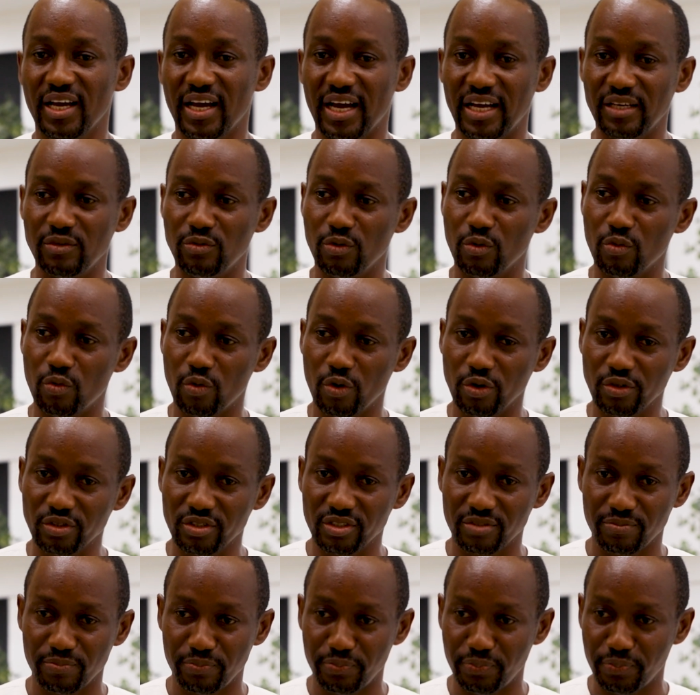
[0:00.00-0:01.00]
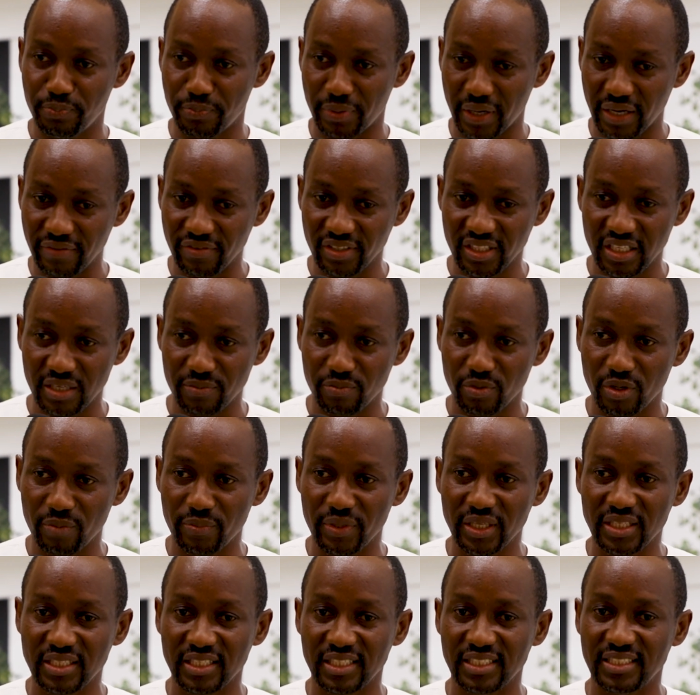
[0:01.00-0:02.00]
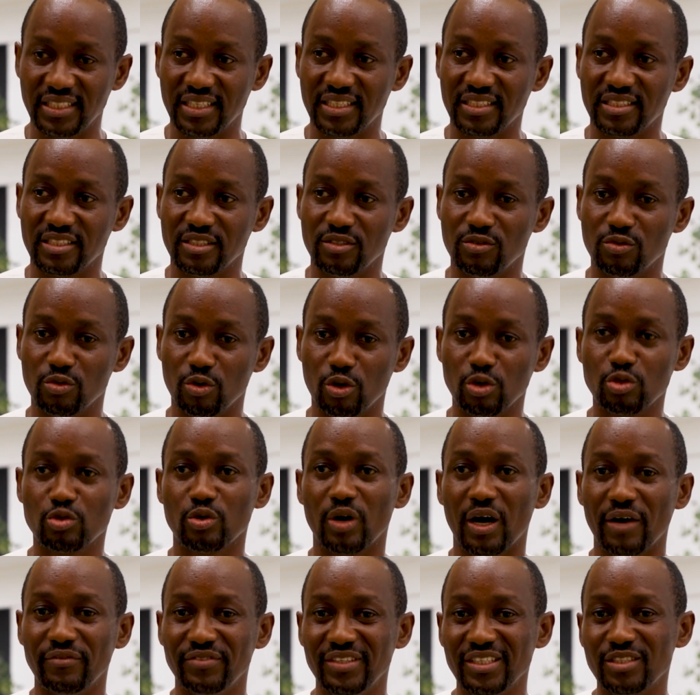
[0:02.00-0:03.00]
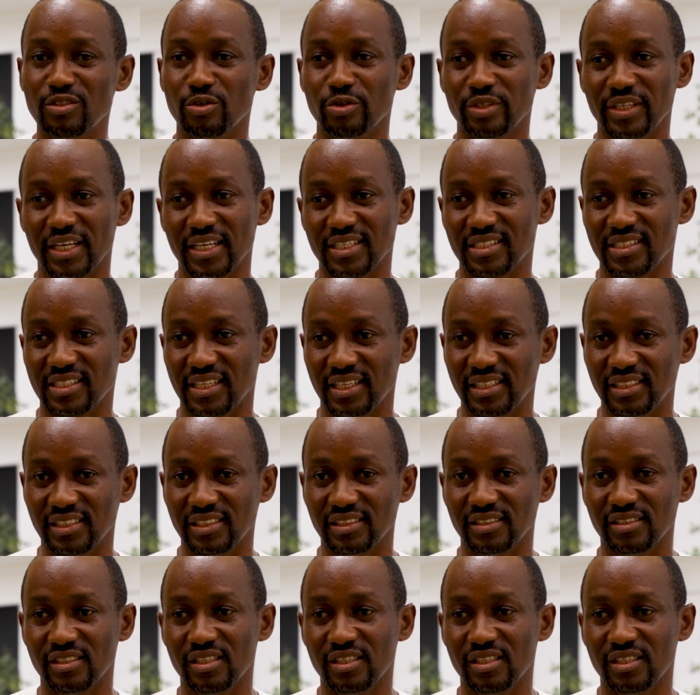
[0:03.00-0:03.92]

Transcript: and we want private employment agencies to also have this understanding.